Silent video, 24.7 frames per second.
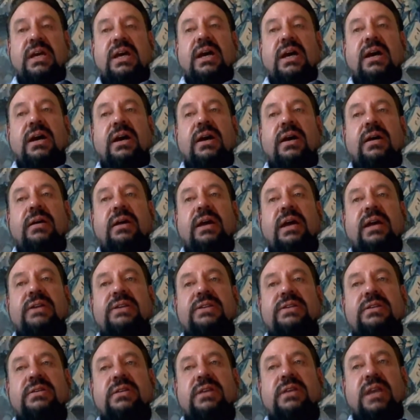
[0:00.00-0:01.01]
And
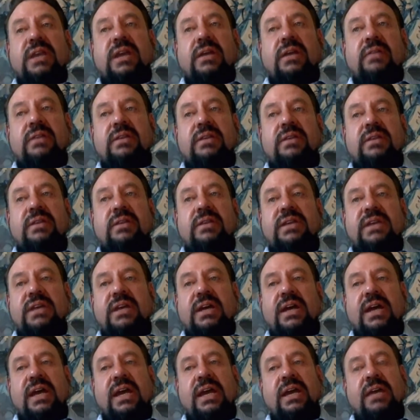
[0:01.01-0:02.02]
so the current
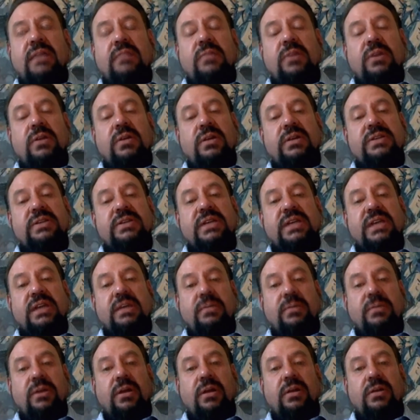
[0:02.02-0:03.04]
high-end model is the Key
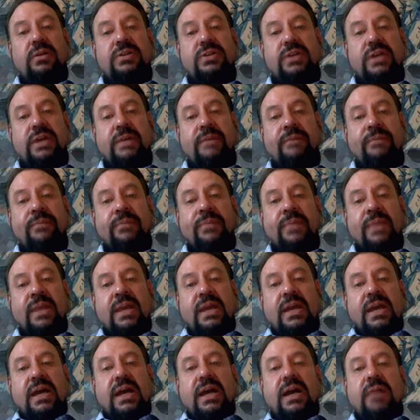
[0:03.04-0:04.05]
Pro Ultra,
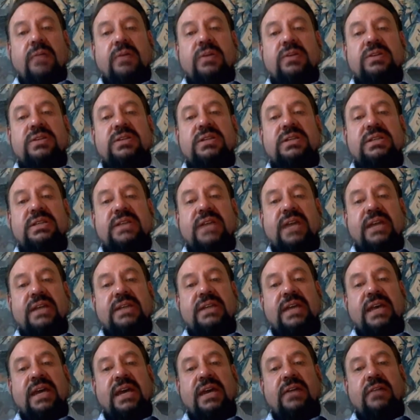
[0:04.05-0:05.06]
which is designed
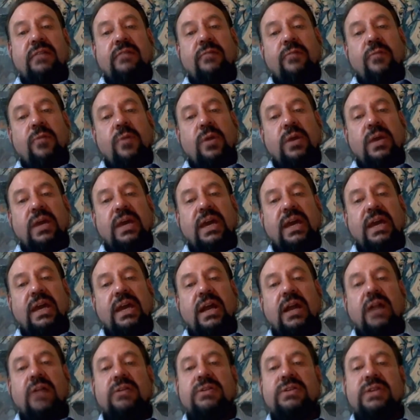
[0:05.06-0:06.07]
to handle
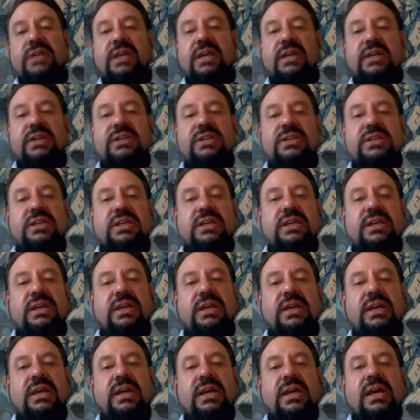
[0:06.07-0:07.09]
4K, Ultra
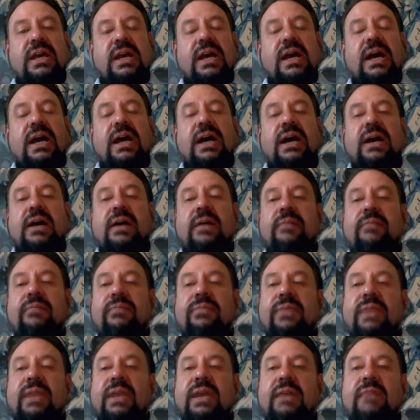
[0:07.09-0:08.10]
HD.
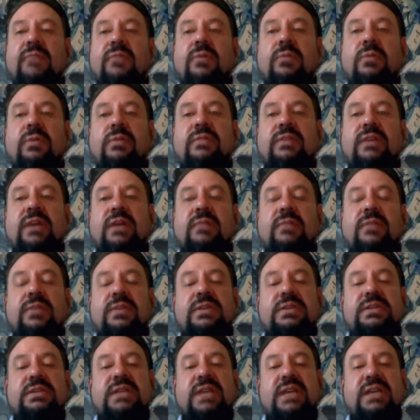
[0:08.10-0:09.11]
And what we've done with
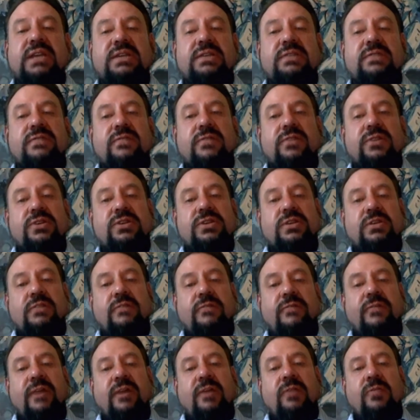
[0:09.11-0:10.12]
this latest version of
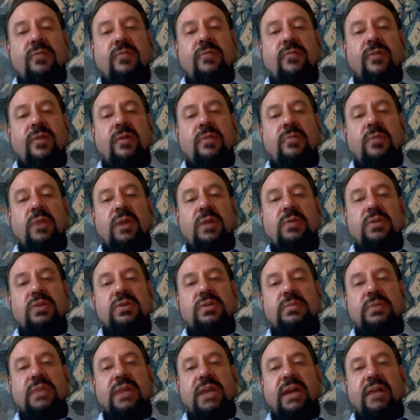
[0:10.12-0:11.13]
firmware, which
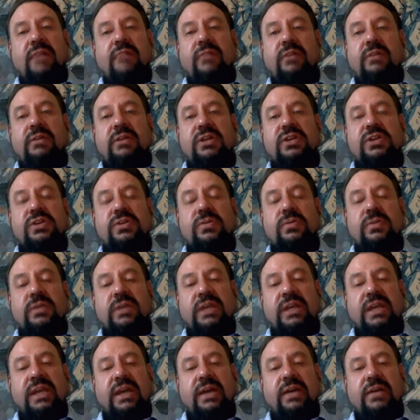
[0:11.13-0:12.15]
will be out very
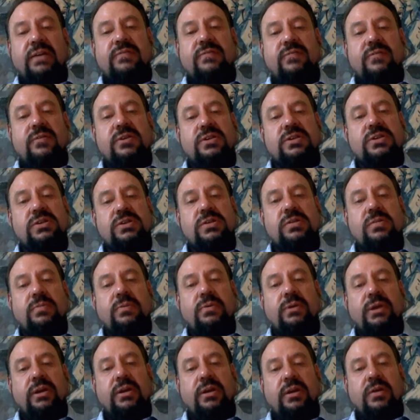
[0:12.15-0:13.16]
shortly now, it's version
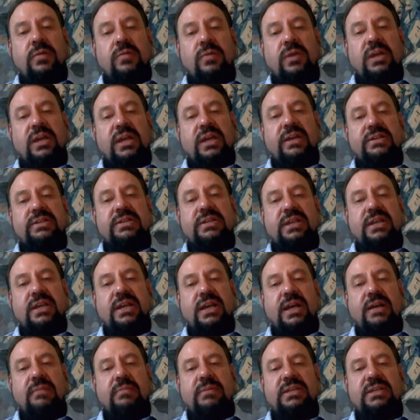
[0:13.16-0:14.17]
2.0, we announced it at
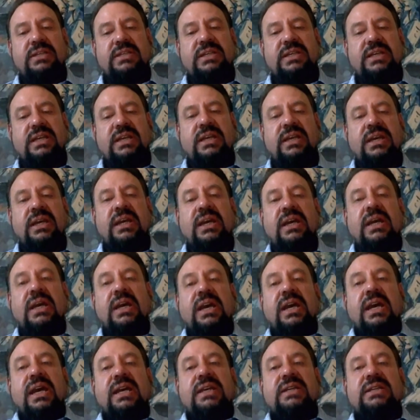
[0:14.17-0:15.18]
IBC,
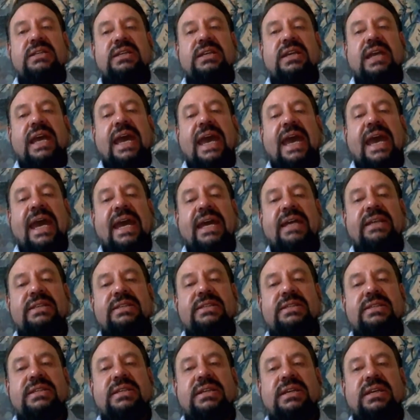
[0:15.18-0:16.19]
is it
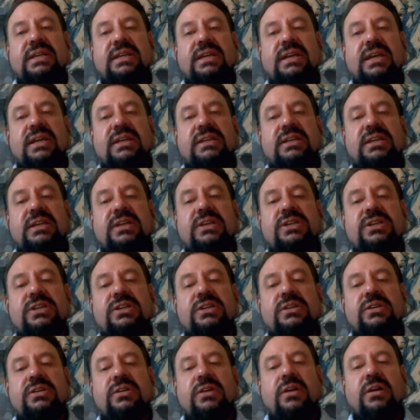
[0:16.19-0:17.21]
adds the
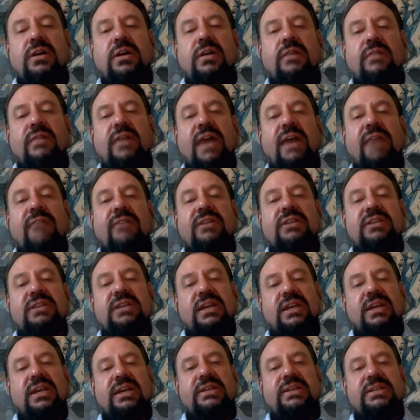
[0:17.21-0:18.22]
addition of Avid
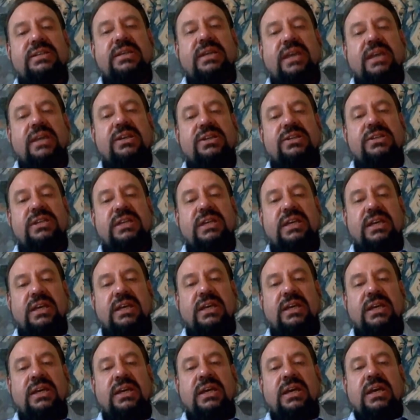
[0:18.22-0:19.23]
DNX
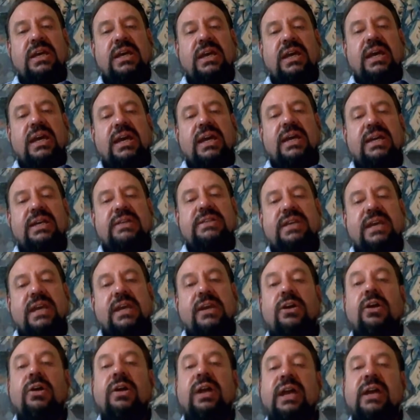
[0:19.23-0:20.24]
HD as a
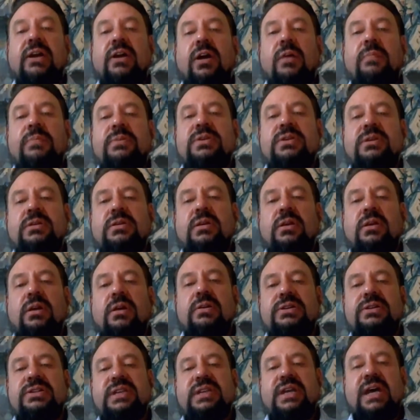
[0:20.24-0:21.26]
codec option
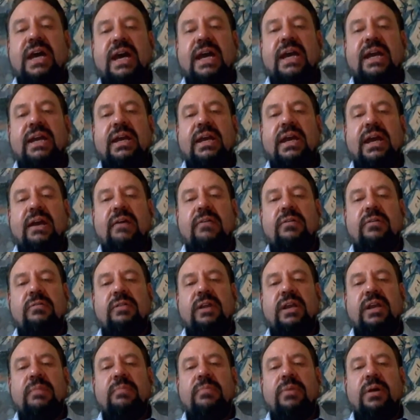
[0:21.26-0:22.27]
alongside our
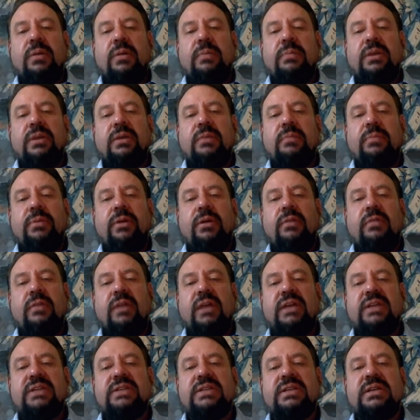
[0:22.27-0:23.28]
already popular
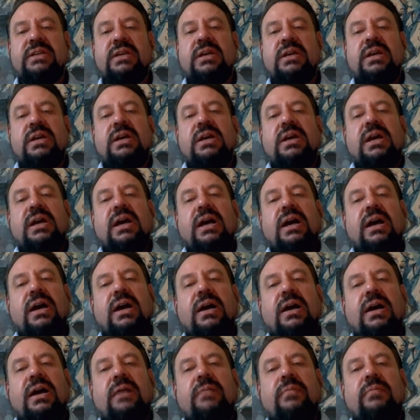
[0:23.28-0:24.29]
ProRes
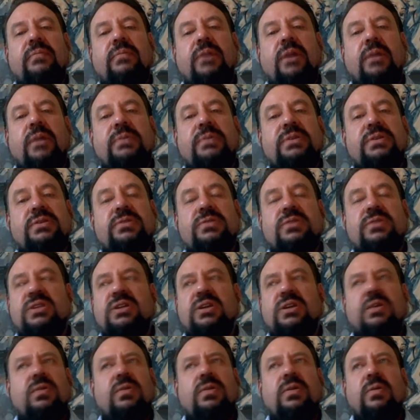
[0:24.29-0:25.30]
options,
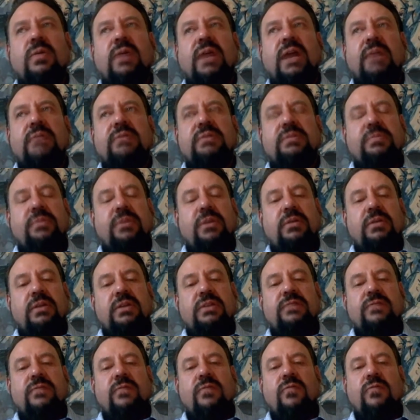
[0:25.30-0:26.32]
which go all the way up to
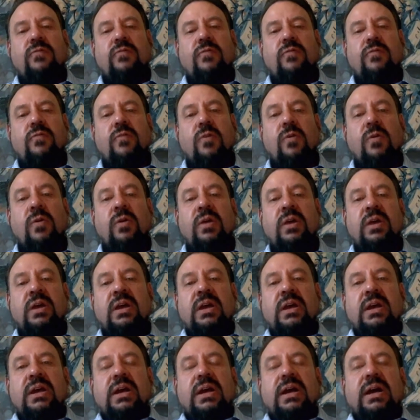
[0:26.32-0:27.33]
ProRes 444.
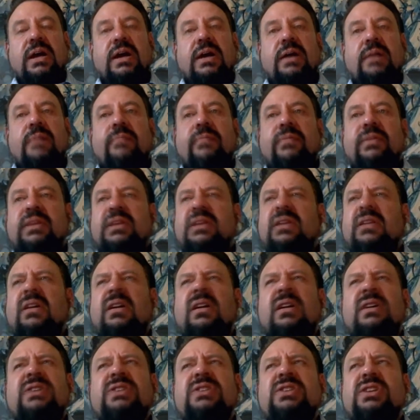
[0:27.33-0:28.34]
In the
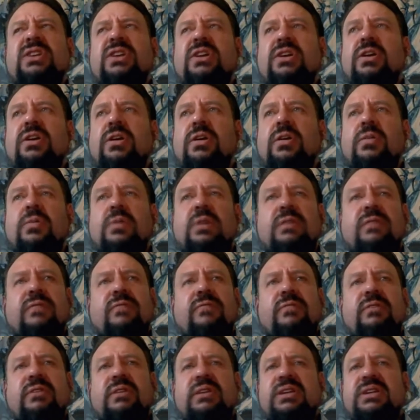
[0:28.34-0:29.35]
last year, we've
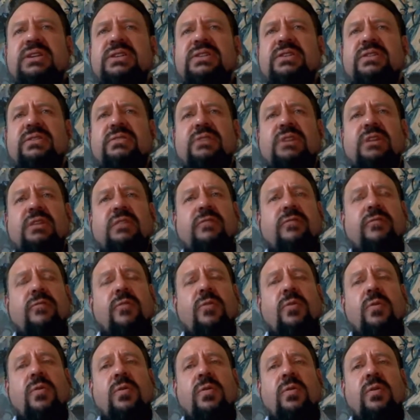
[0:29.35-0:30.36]
released 3 or
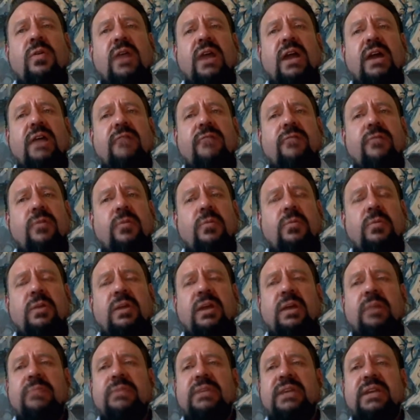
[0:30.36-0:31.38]
4
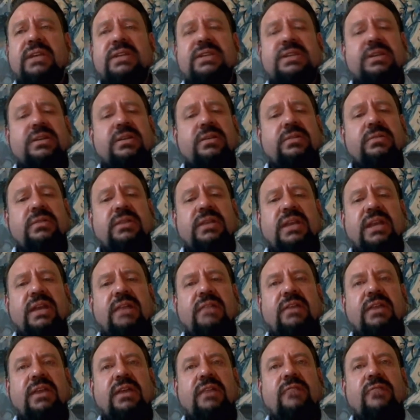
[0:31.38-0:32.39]
firmware updates, including
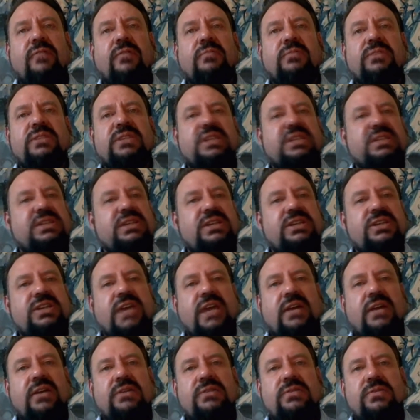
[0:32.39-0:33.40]
everything from 16
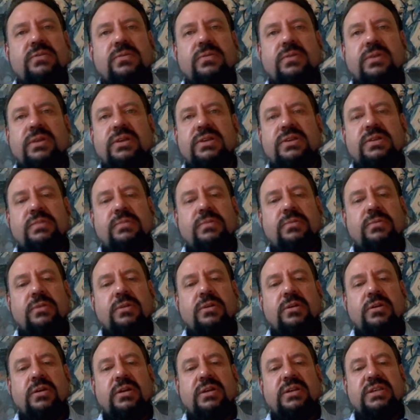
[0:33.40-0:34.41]
channels of audio support
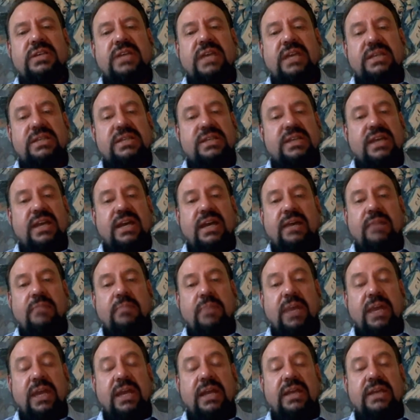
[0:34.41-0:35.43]
across SDI
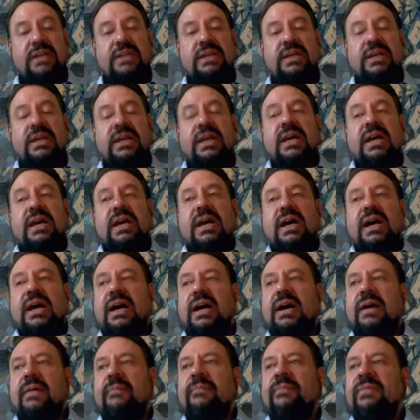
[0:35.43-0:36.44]
embedded,
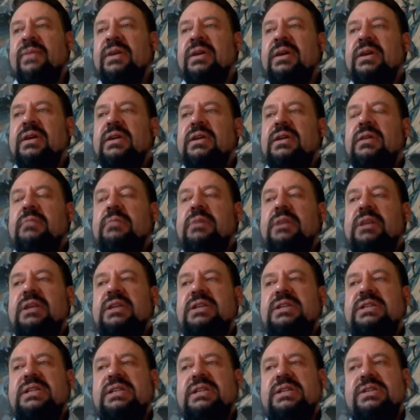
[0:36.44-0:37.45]
the
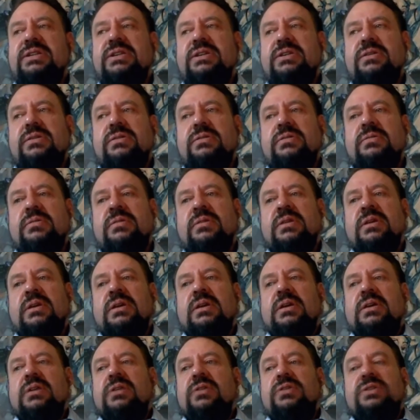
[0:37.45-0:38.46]
ability to
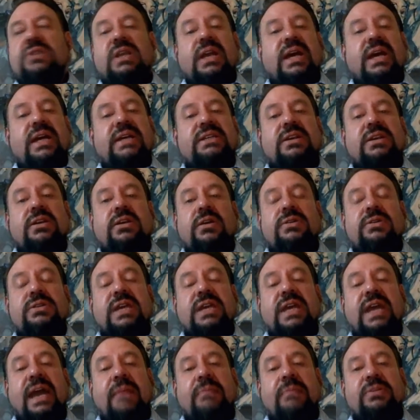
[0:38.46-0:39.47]
utilize closed
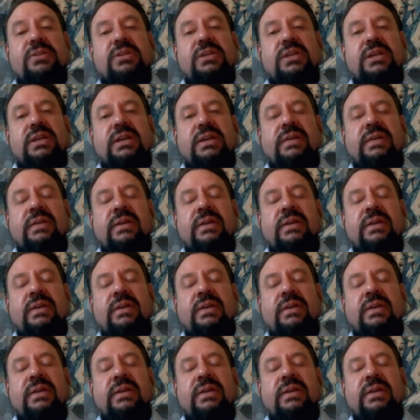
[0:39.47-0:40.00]
captioning.